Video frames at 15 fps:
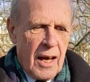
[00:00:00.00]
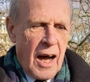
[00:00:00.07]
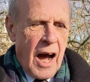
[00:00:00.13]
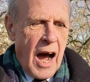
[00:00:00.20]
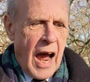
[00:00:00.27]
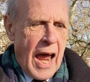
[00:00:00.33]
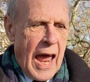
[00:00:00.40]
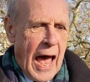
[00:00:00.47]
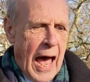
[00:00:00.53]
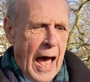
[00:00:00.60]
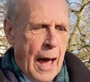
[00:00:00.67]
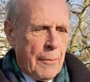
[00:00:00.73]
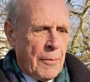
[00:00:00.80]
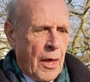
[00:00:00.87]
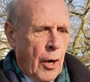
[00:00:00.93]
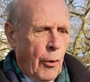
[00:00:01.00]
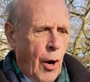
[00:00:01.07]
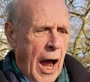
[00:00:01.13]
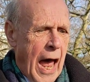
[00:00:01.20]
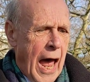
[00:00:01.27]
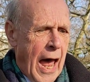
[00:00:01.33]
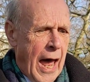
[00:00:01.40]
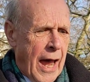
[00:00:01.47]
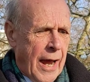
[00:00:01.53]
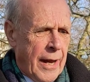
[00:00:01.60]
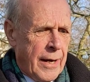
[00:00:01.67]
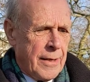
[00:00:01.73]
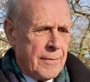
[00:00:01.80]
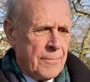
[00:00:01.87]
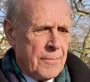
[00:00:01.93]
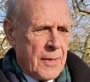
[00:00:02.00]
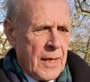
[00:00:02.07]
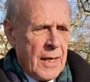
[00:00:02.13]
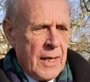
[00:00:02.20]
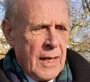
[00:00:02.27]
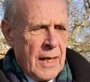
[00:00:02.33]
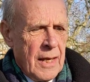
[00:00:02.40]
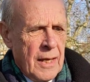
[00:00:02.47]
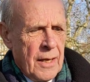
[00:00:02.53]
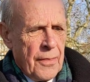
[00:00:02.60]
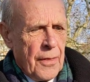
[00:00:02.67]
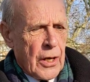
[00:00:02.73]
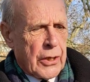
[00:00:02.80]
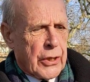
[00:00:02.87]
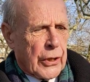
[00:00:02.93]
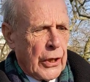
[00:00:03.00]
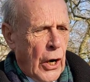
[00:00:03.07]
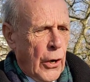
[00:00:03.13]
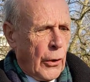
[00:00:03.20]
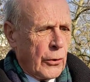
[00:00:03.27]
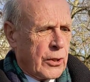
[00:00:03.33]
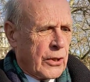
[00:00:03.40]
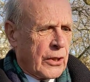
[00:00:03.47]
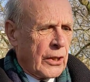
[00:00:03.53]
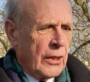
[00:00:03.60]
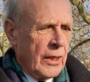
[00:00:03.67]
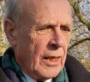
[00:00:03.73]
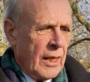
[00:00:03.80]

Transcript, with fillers: I am the way. Yes. The truth